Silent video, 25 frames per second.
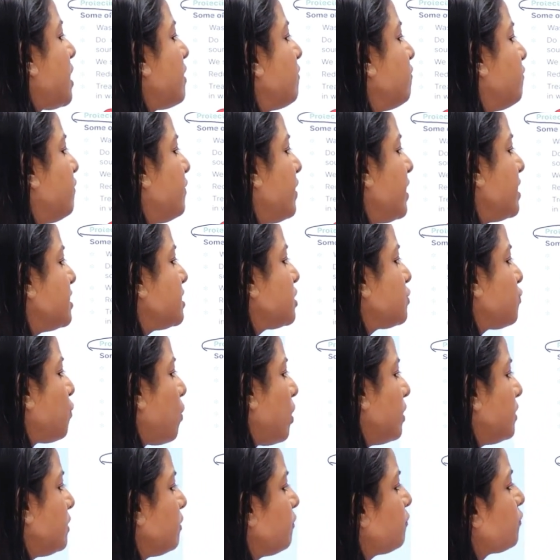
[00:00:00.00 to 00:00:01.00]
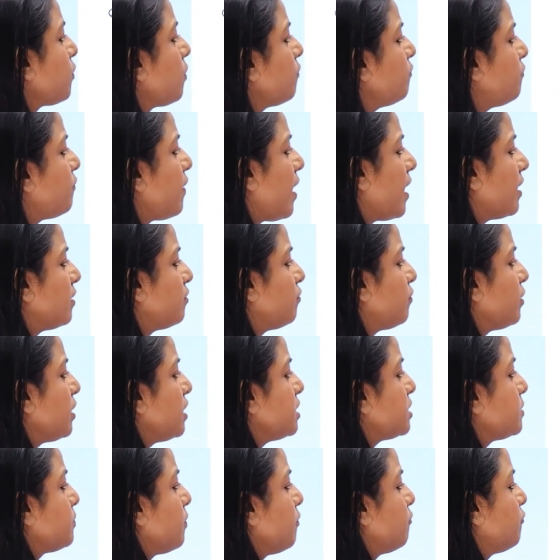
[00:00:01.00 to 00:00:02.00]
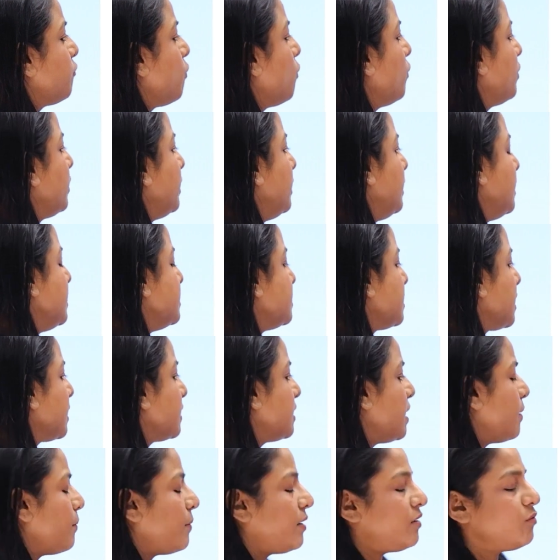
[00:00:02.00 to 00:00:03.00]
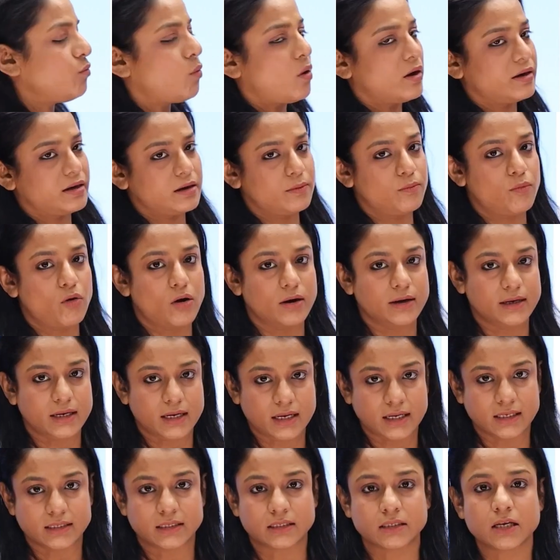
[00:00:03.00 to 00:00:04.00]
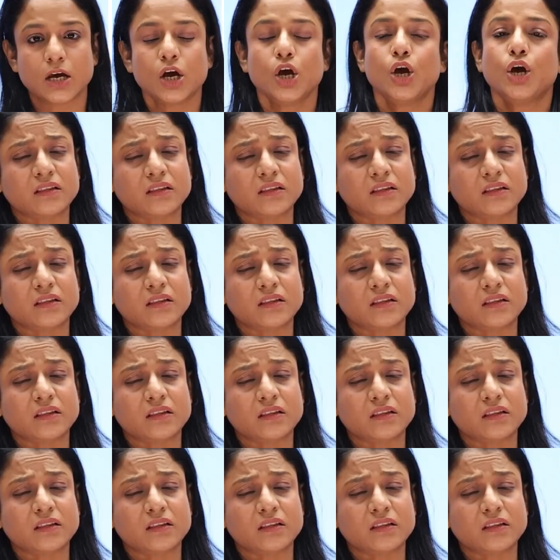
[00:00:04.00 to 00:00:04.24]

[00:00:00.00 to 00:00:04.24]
and wastewater from factories before releasing them in water bodies.